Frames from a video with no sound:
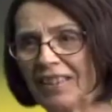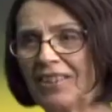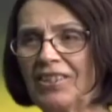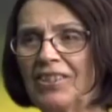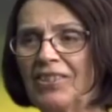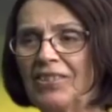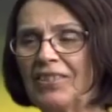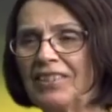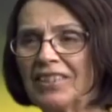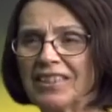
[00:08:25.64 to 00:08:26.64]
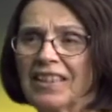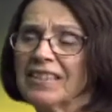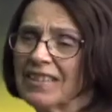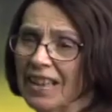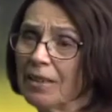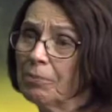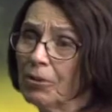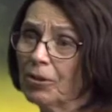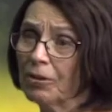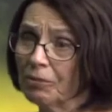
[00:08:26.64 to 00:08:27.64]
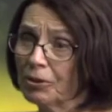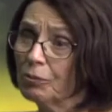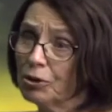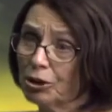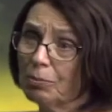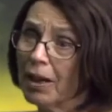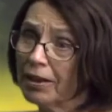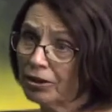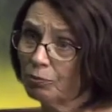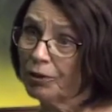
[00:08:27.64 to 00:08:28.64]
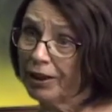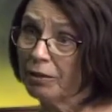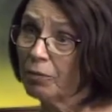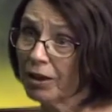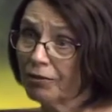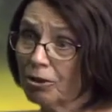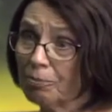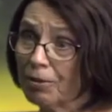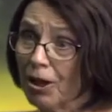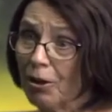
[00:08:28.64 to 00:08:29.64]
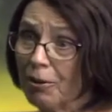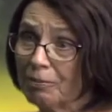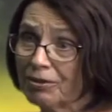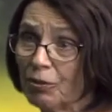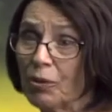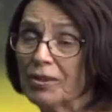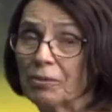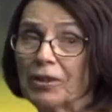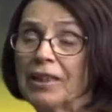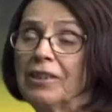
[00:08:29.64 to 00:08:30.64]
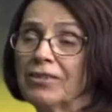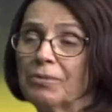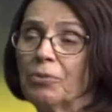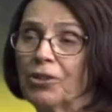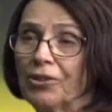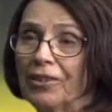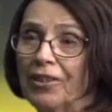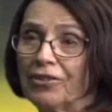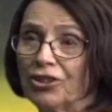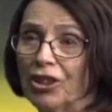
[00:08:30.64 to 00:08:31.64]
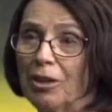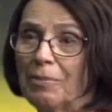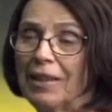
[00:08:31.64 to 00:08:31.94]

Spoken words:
to do is just get a sample. Would you mind reading one of your poems for us? We're going to hear some more later in the show, but